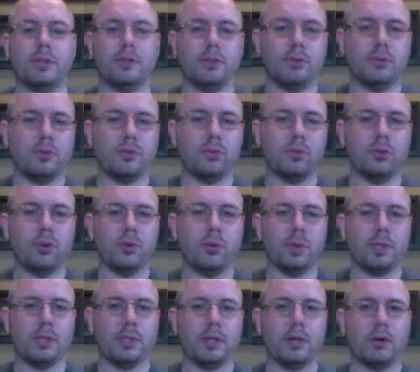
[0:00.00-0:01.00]
duel that we
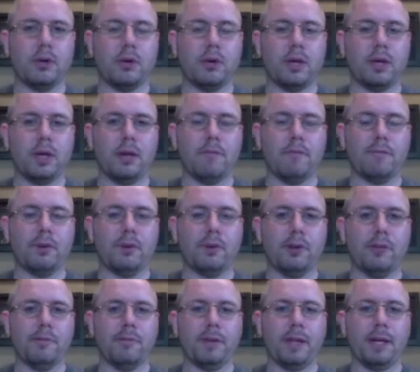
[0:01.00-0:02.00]
did in
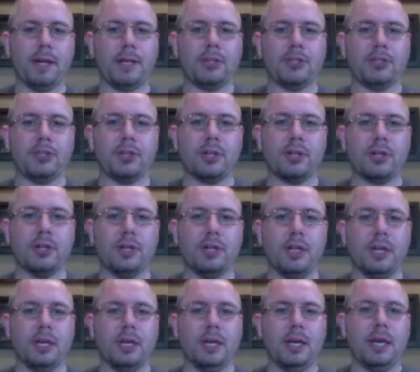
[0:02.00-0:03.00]
Philadelphia last year,
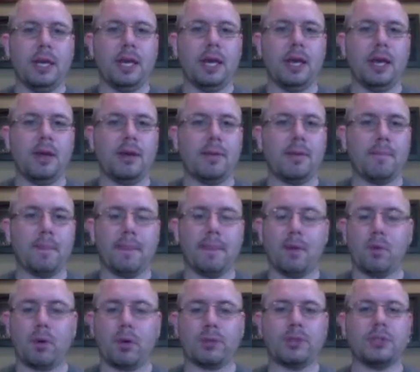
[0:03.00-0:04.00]
and it
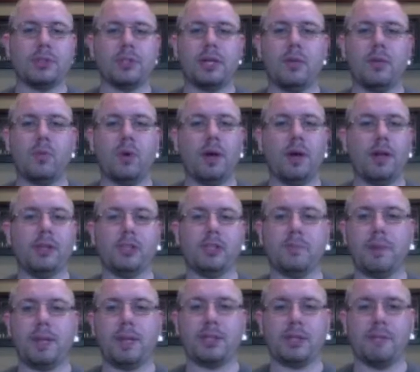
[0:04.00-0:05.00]
works the same way. It just
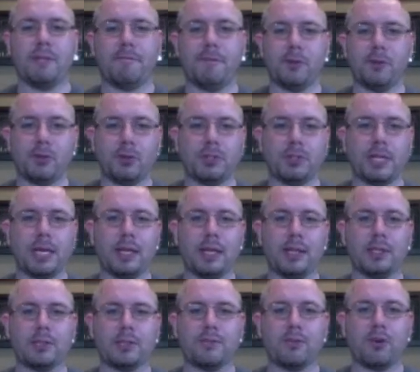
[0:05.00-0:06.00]
basically filters that
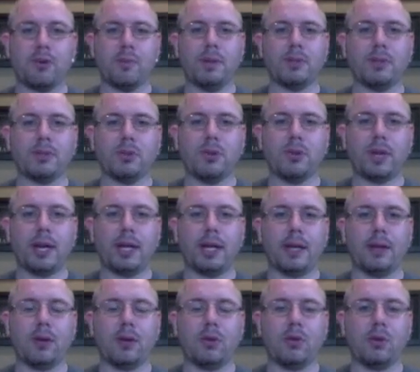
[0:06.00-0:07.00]
list for me so that I
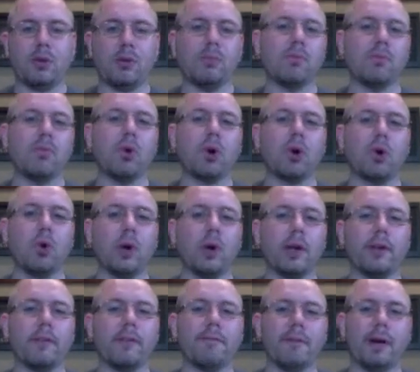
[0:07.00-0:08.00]
can more
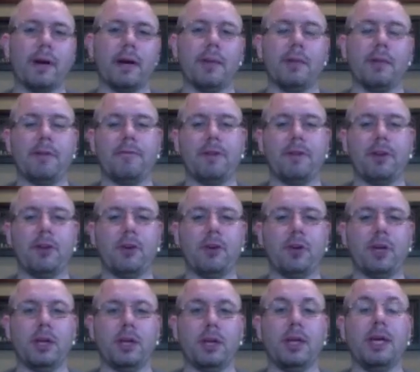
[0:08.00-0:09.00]
quickly find my video
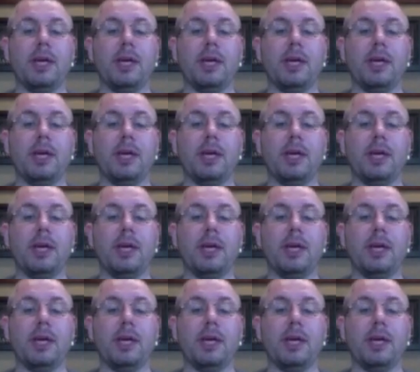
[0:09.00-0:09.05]
key.